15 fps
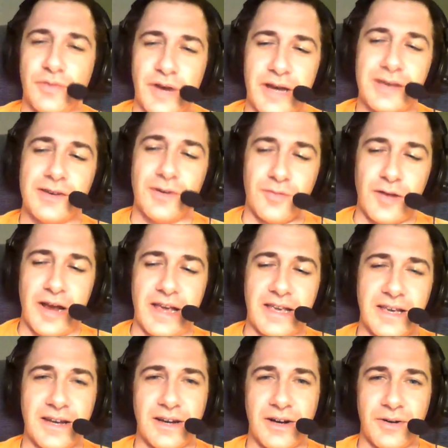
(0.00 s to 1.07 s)
right. You're right.
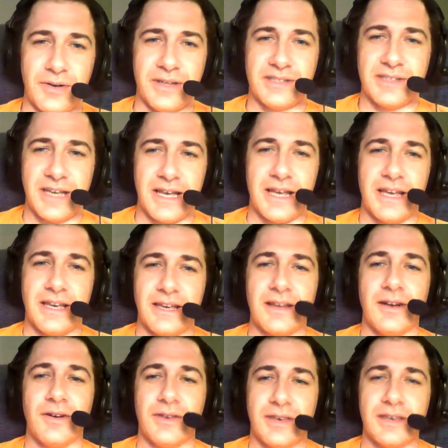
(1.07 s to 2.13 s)

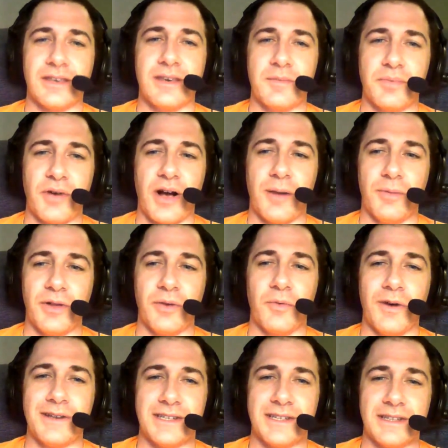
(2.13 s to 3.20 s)
He probably
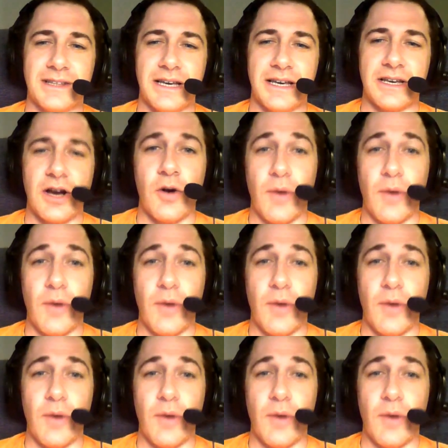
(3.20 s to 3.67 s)
wasn't like, oh,